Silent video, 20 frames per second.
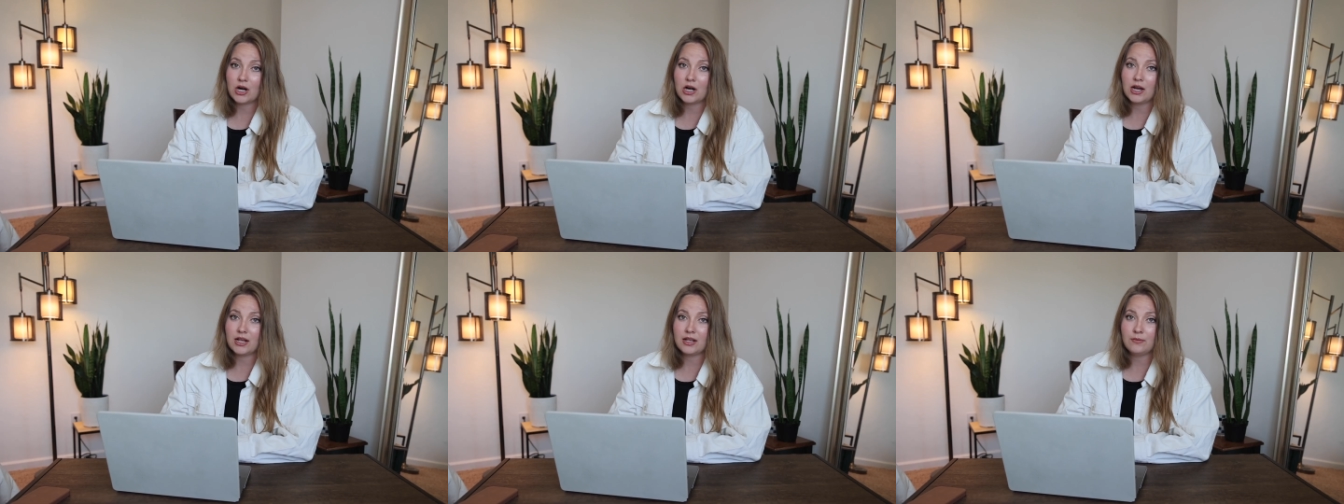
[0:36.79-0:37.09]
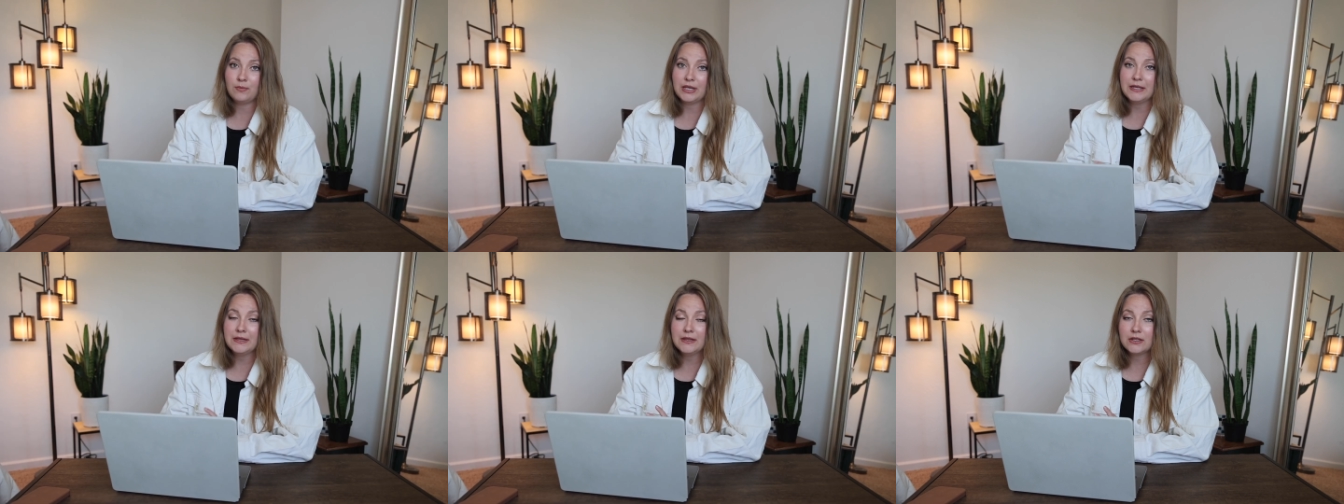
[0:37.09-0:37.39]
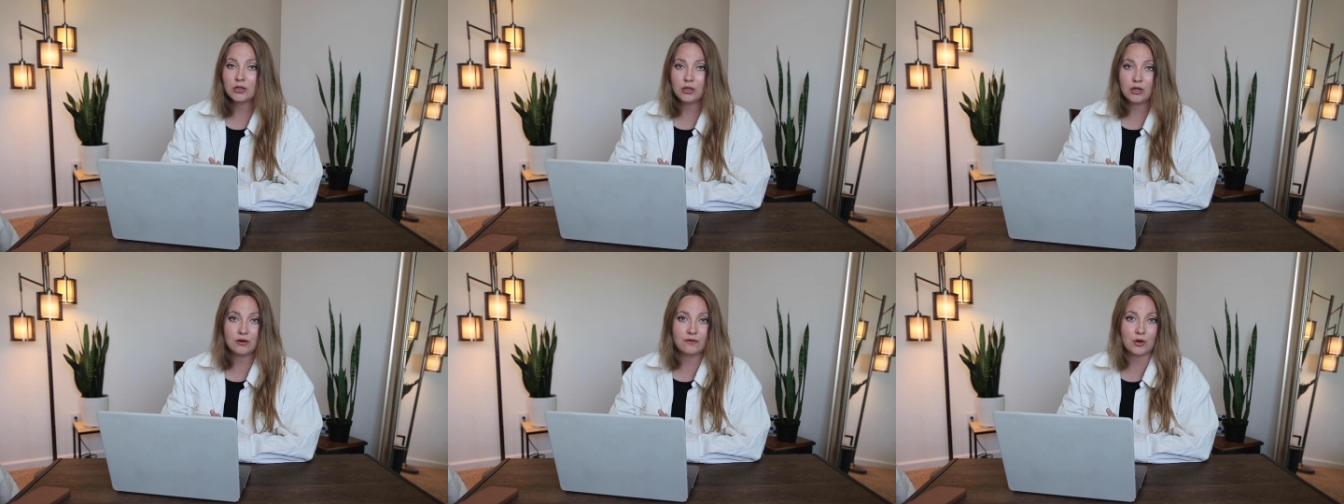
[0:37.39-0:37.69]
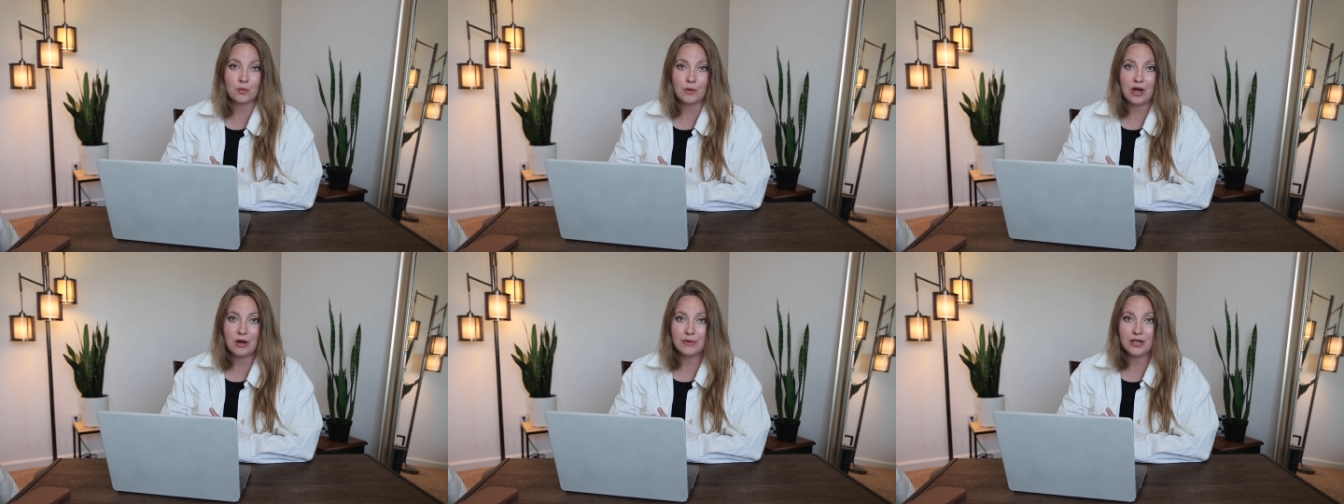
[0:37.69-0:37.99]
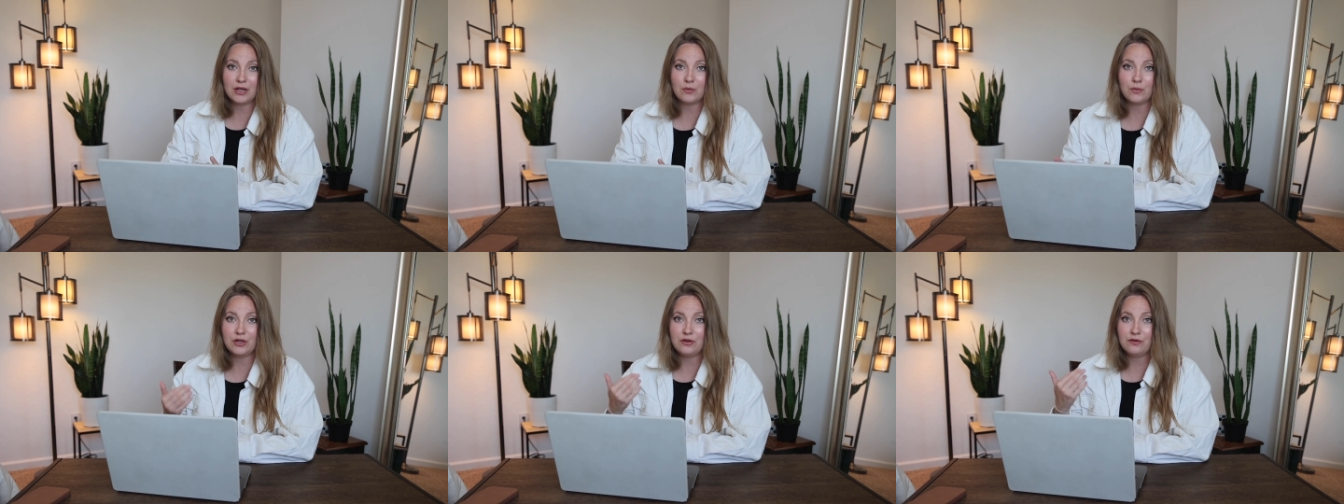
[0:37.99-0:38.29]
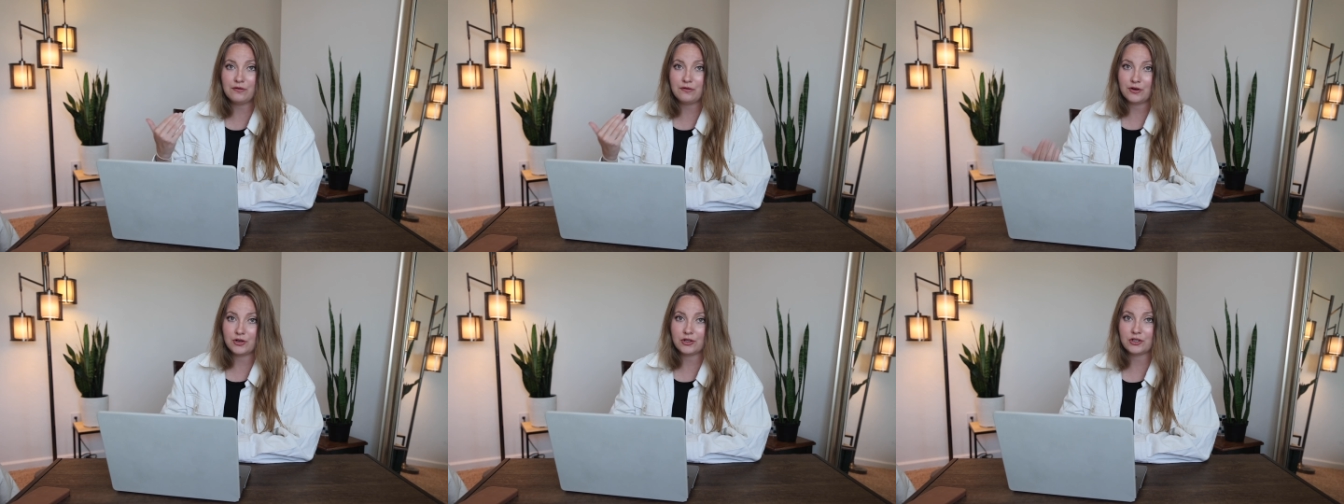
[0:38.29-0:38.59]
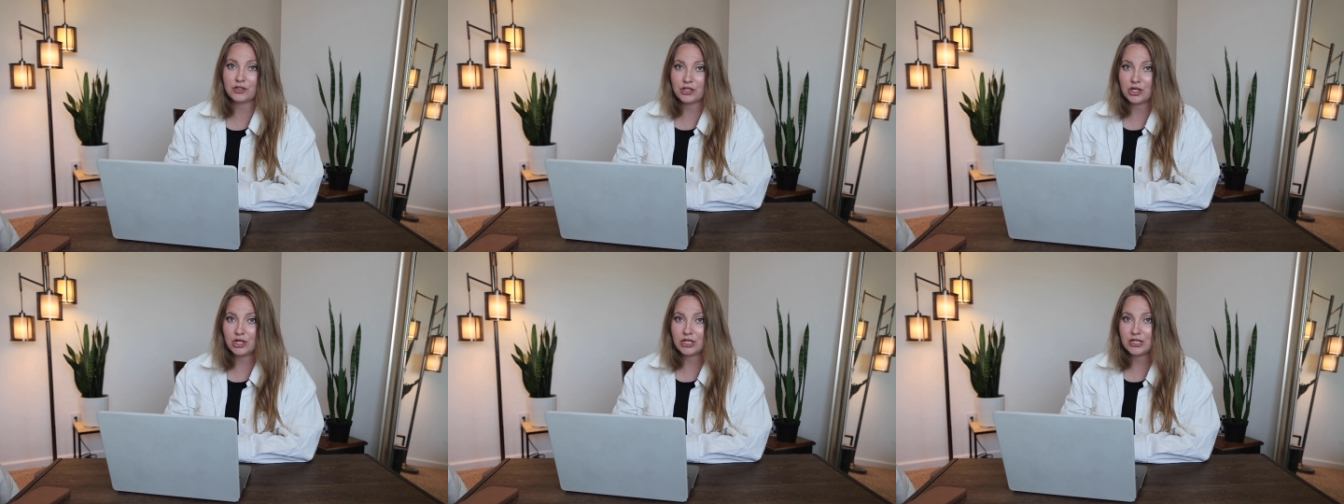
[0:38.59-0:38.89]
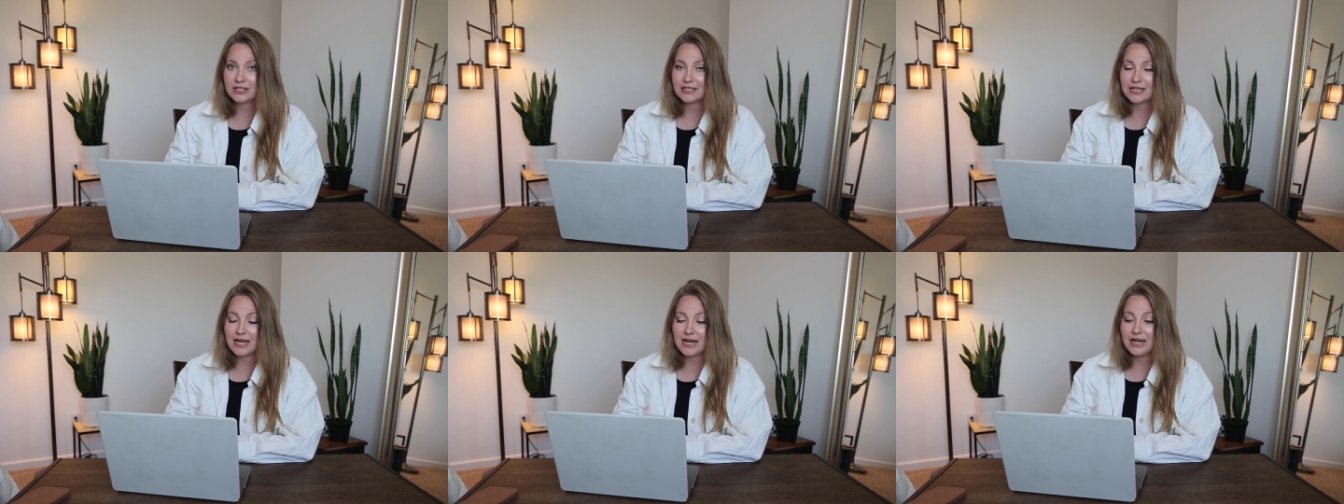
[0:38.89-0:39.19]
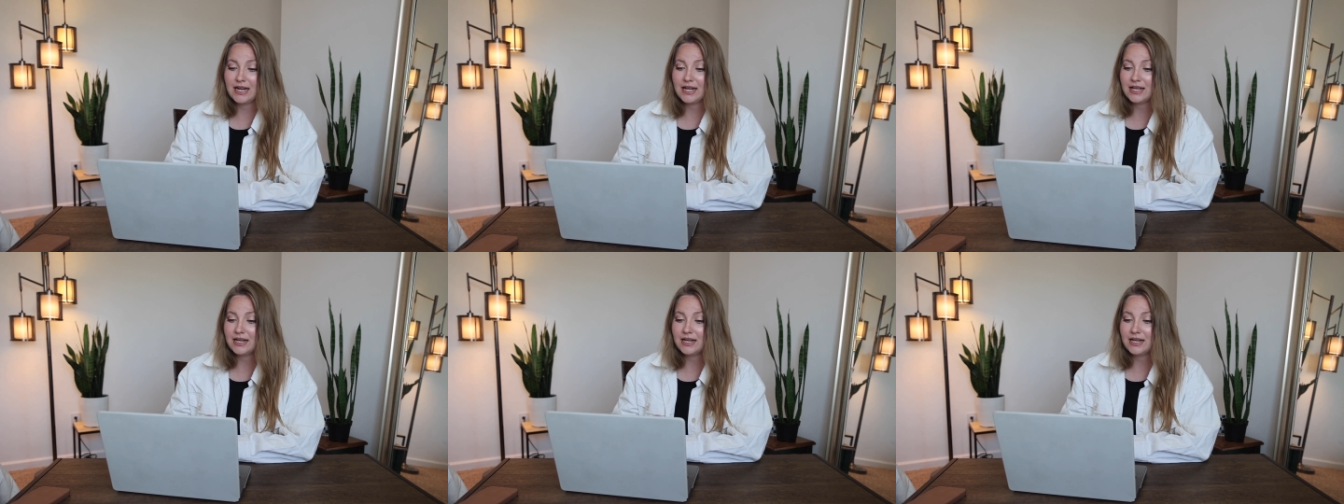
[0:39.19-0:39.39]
it can be a little overwhelming when you first start designing